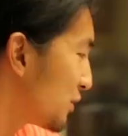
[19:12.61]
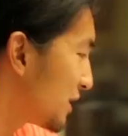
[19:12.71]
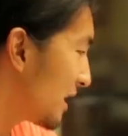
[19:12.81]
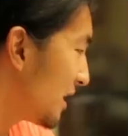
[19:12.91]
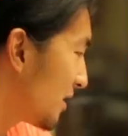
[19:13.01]

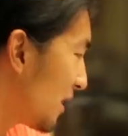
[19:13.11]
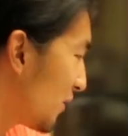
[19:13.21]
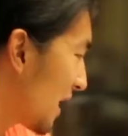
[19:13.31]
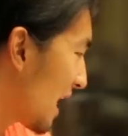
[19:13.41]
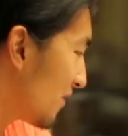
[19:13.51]
pretend here
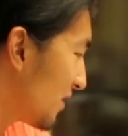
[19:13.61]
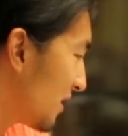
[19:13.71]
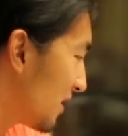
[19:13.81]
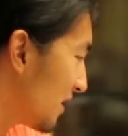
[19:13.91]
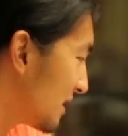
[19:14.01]
that we have
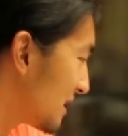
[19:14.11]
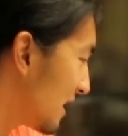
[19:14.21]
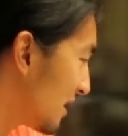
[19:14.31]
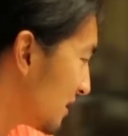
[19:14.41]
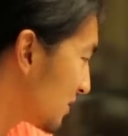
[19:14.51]
a,
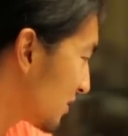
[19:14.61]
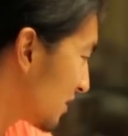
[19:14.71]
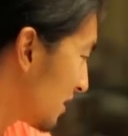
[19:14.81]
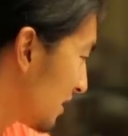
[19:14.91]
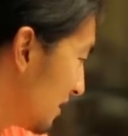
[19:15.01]
say an, Insta
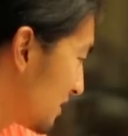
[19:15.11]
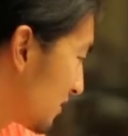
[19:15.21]
uh, an